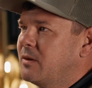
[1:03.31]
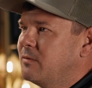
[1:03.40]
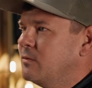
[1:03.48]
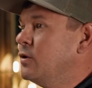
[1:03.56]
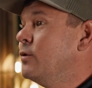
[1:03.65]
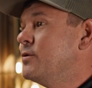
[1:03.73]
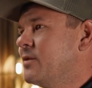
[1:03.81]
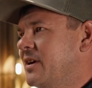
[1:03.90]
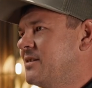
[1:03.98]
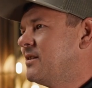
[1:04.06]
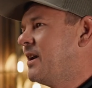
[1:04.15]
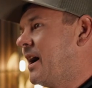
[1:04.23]

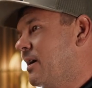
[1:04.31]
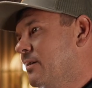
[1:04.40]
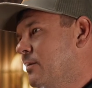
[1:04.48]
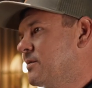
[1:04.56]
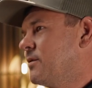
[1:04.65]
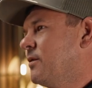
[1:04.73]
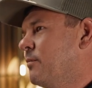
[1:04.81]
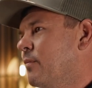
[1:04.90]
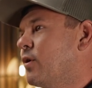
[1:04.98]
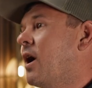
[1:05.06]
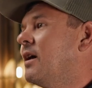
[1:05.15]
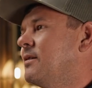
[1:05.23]
nutrients and how those are
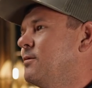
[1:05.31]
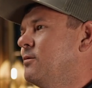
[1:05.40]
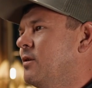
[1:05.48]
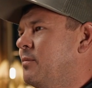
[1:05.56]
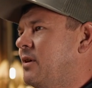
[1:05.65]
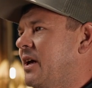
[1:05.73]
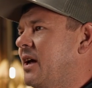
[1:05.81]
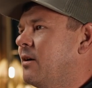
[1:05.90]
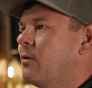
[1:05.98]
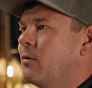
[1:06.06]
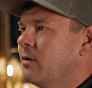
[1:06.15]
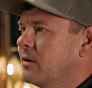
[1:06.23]
brought to the plant
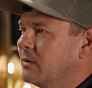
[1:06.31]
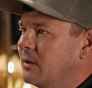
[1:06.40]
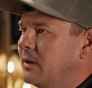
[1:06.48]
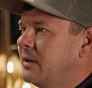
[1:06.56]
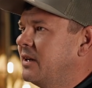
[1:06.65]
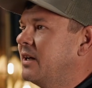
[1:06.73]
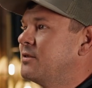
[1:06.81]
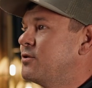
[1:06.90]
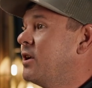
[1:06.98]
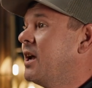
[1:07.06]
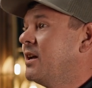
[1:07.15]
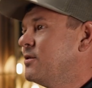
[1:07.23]
or
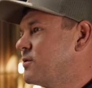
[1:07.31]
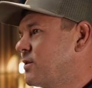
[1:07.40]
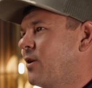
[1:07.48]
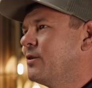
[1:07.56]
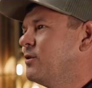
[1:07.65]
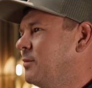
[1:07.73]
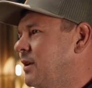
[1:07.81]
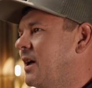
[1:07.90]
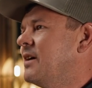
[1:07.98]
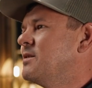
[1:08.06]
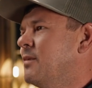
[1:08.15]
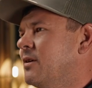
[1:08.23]
exchanged,
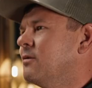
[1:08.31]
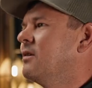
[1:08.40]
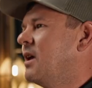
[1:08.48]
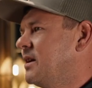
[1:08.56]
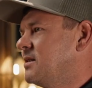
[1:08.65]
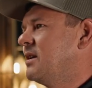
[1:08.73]
solubilized, okay. mineralized,